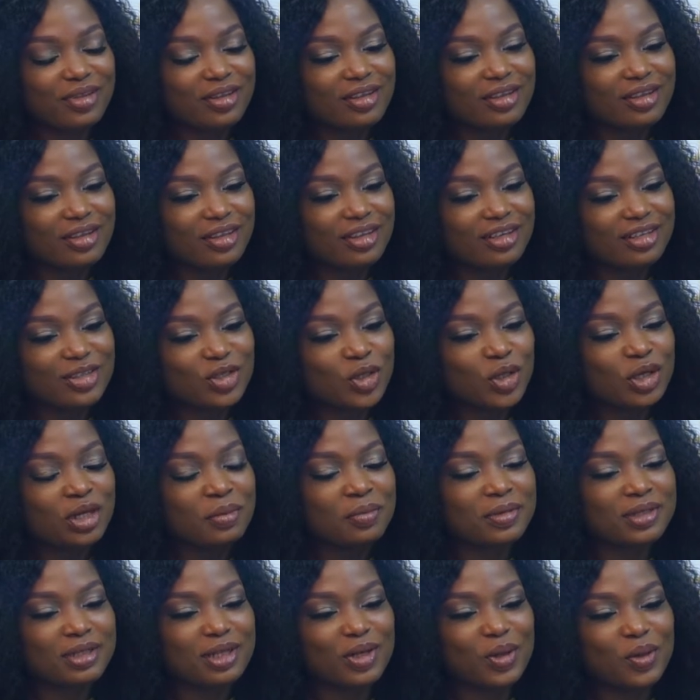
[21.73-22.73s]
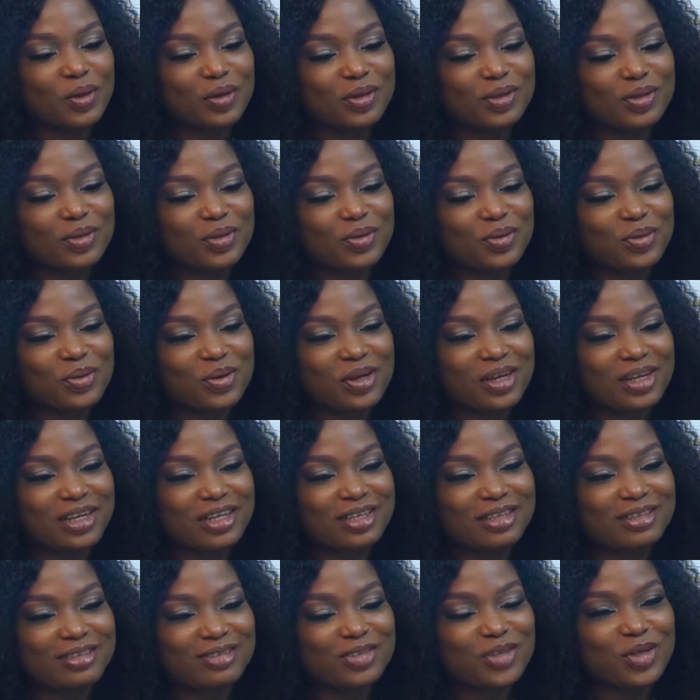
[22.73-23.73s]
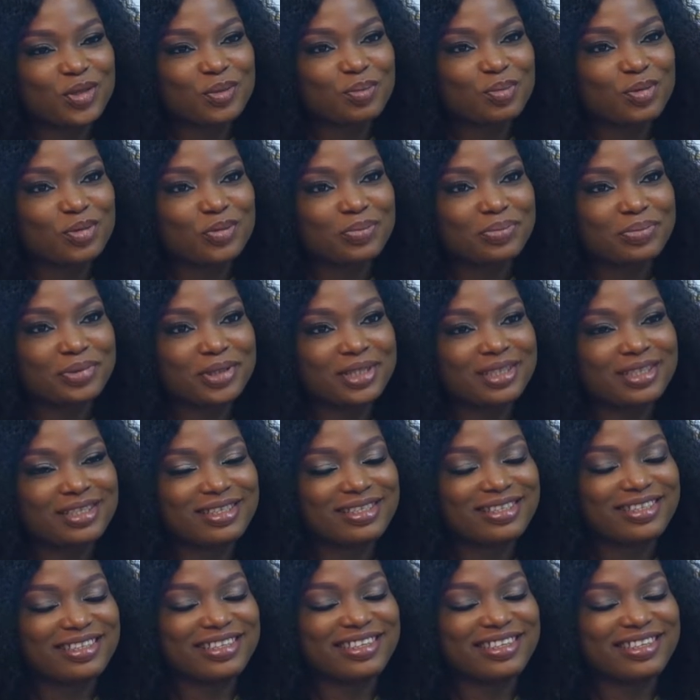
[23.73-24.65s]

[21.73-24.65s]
Uh, the surname is long, so I just put Biz